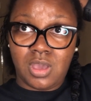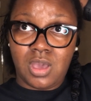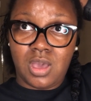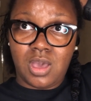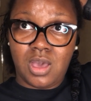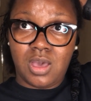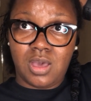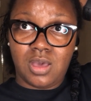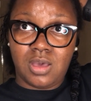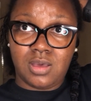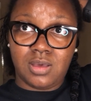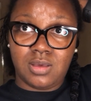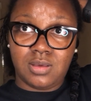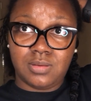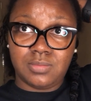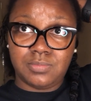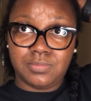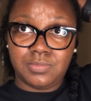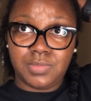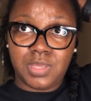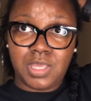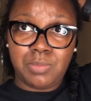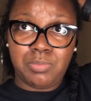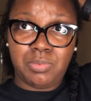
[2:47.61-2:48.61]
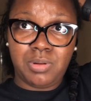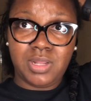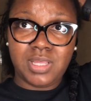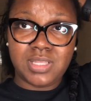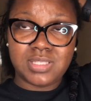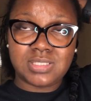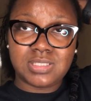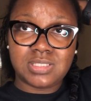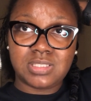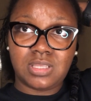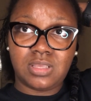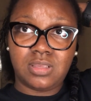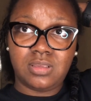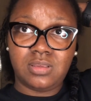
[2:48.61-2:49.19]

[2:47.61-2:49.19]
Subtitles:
And plus,